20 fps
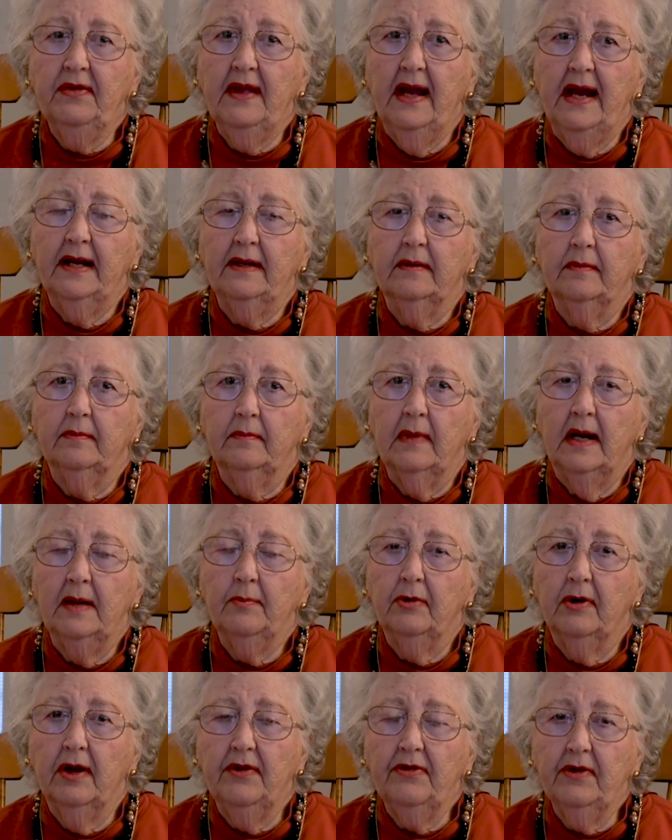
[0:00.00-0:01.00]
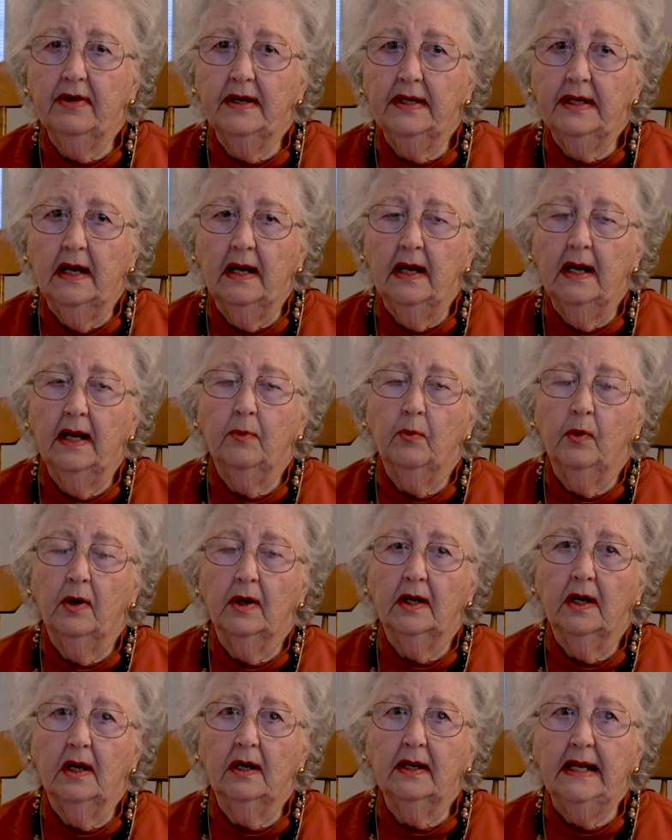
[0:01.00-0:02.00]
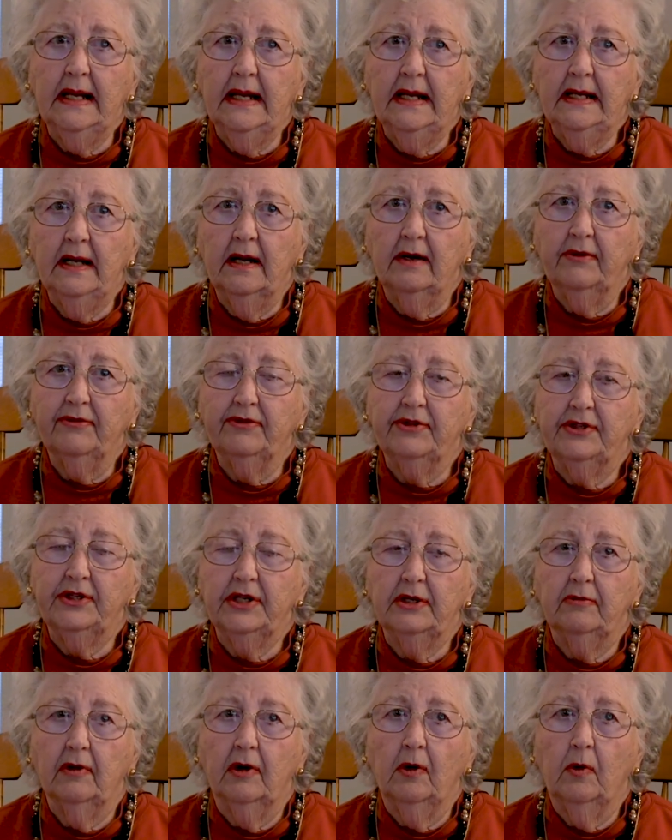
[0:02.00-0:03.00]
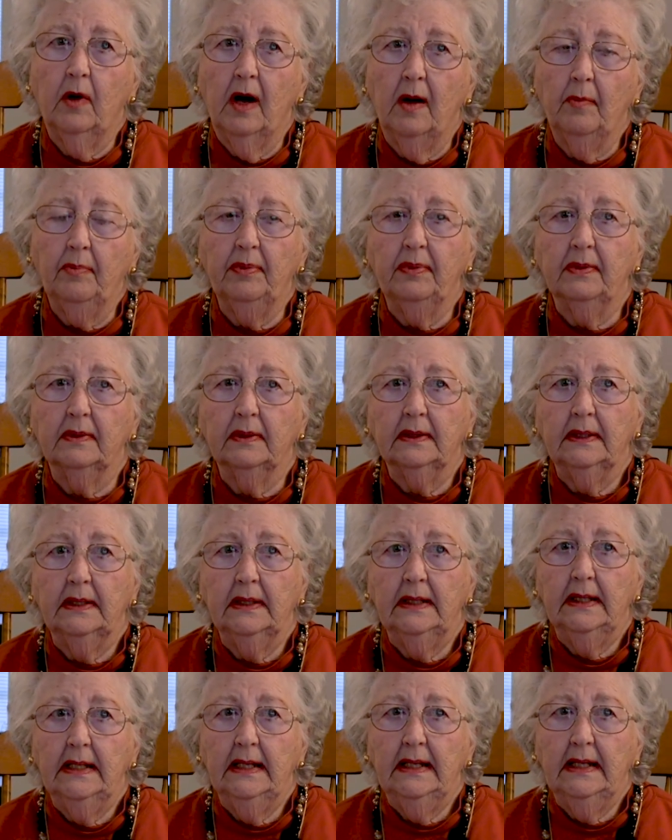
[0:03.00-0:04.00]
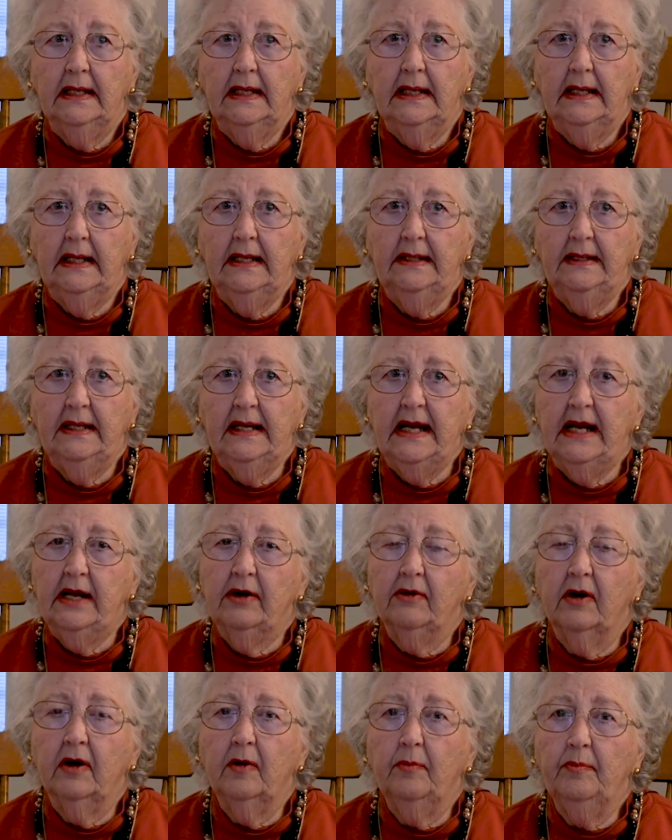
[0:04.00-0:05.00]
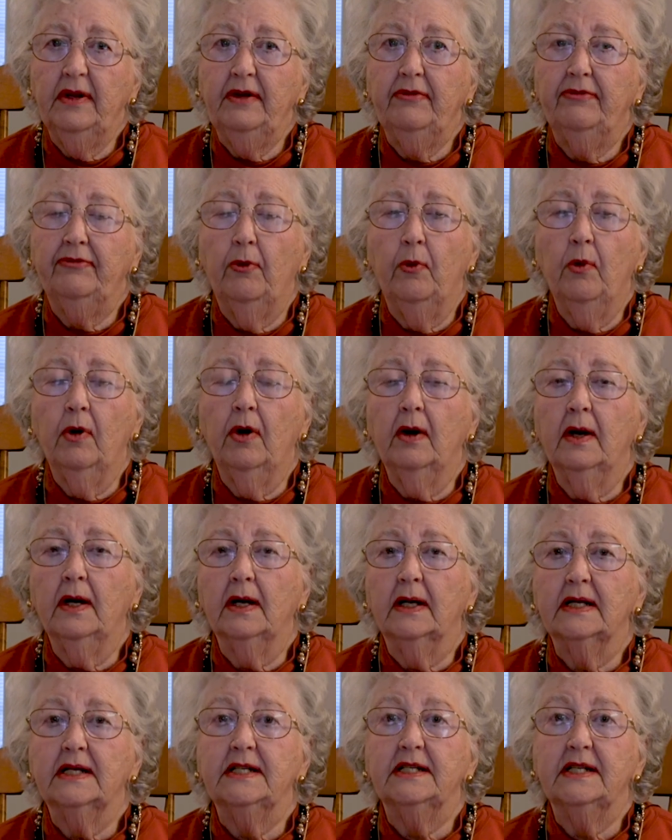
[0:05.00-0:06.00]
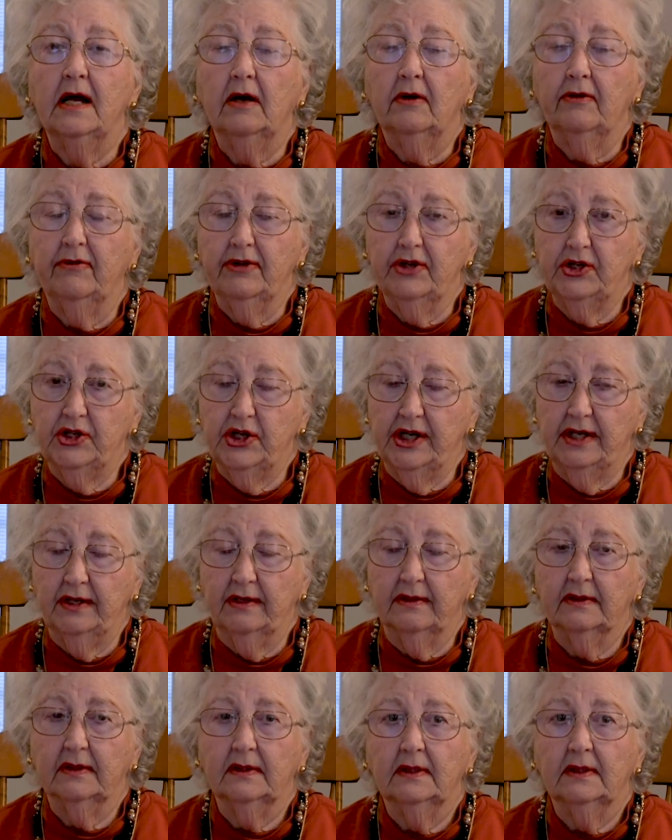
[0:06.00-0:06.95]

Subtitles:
that my brother and I were lucky enough to grow up in the era before television.